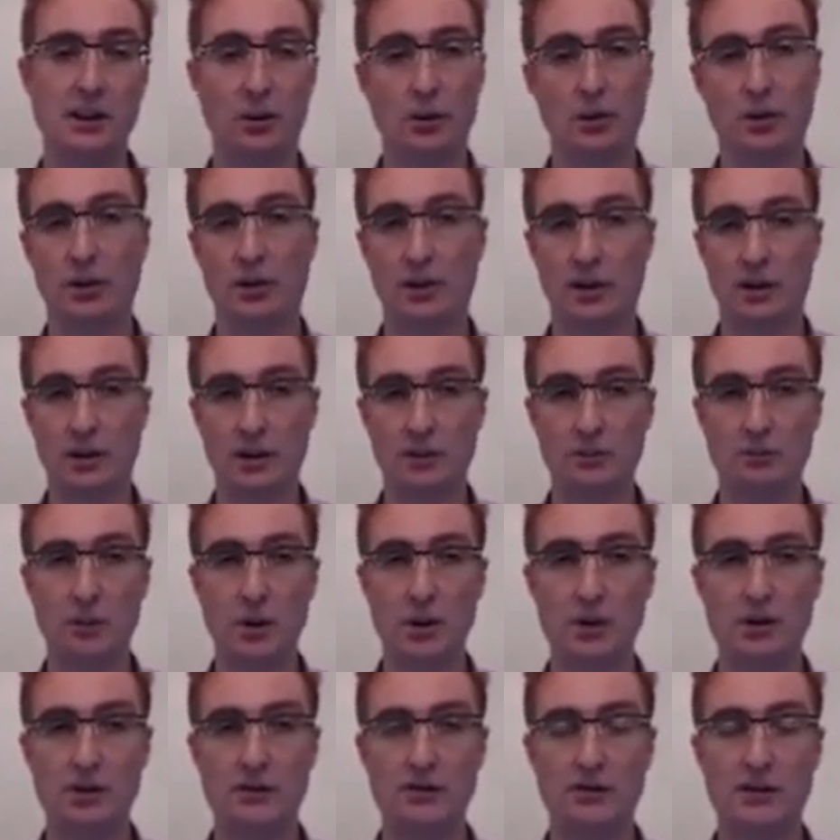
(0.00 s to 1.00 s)
or
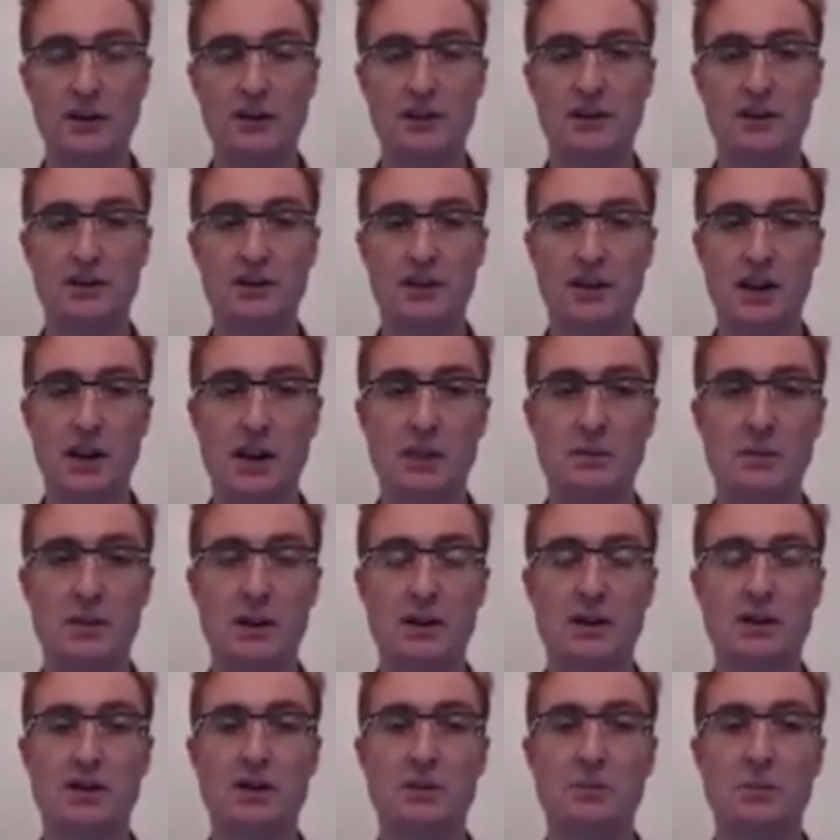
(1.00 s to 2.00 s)
most of it is the same,
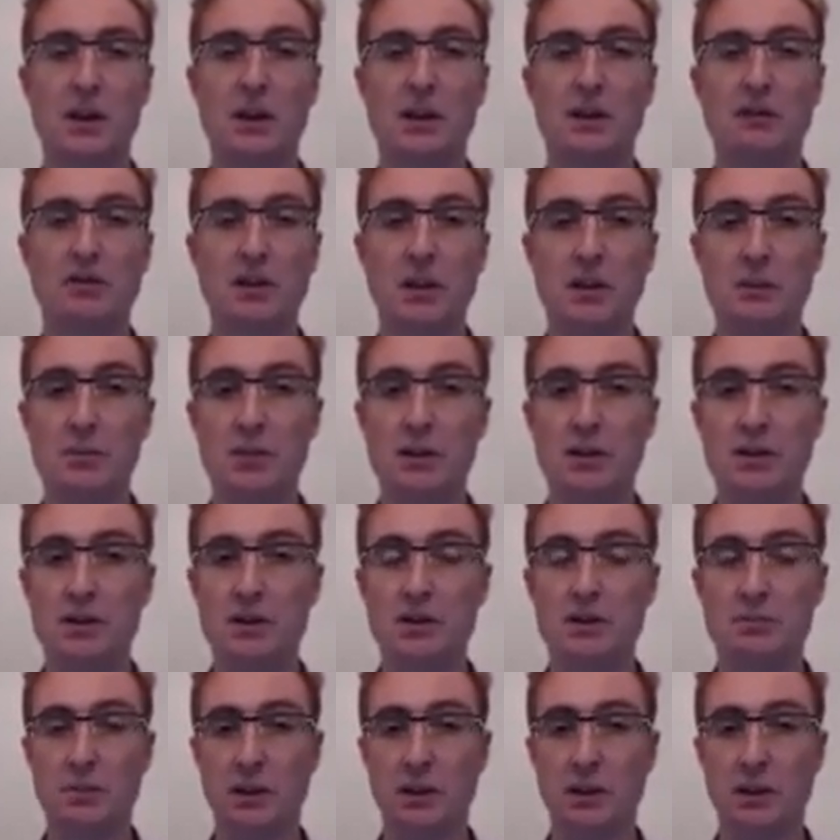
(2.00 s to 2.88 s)
such as many of the images,